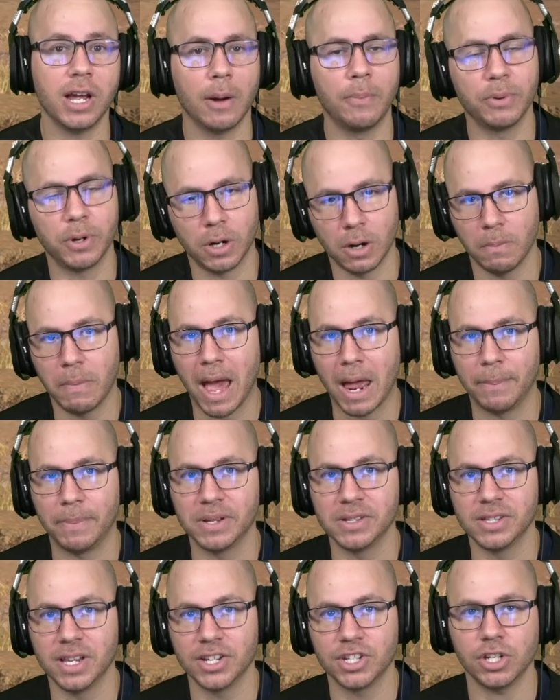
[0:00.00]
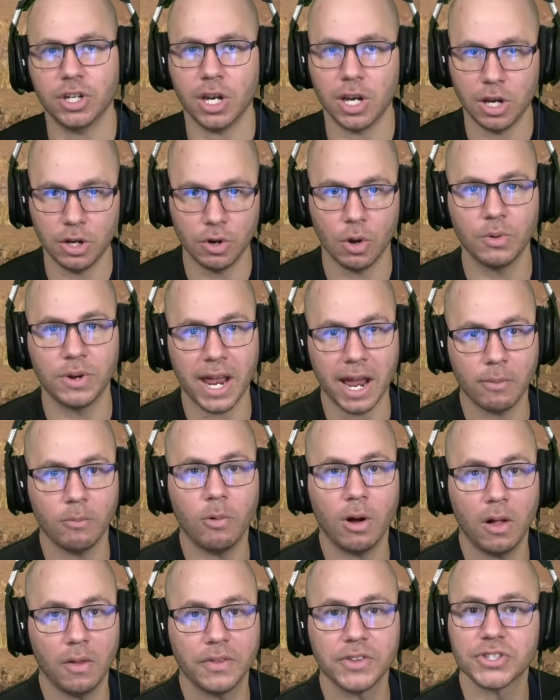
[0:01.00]
when you're in a bad position. And you know damn
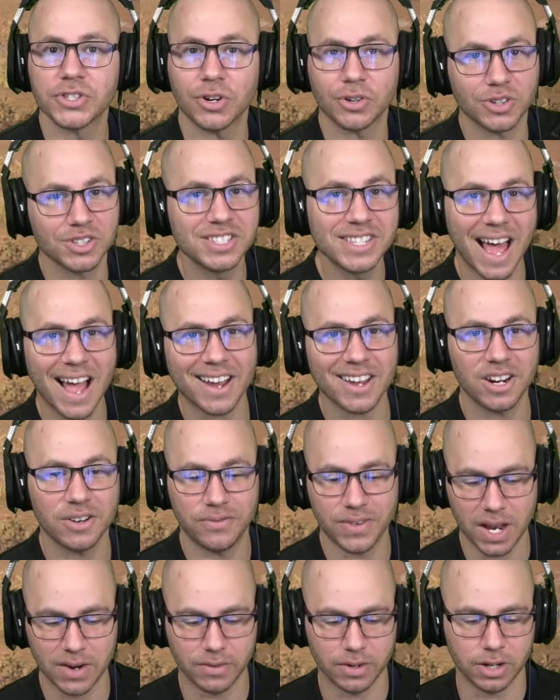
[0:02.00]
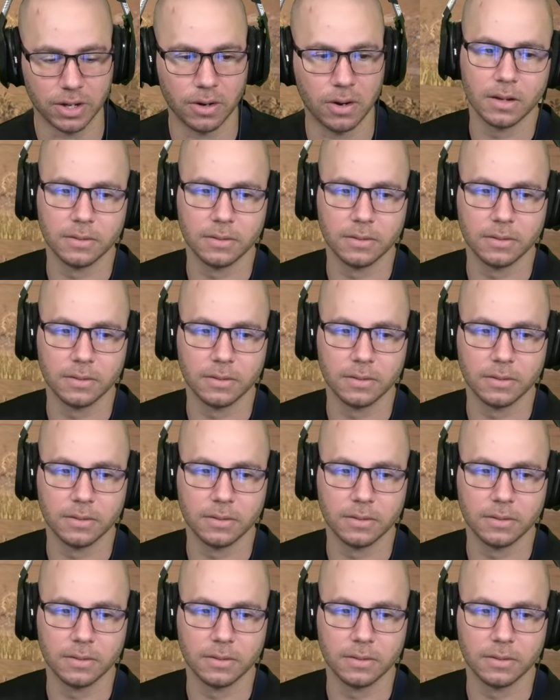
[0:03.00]
well the circle's not going to favor you.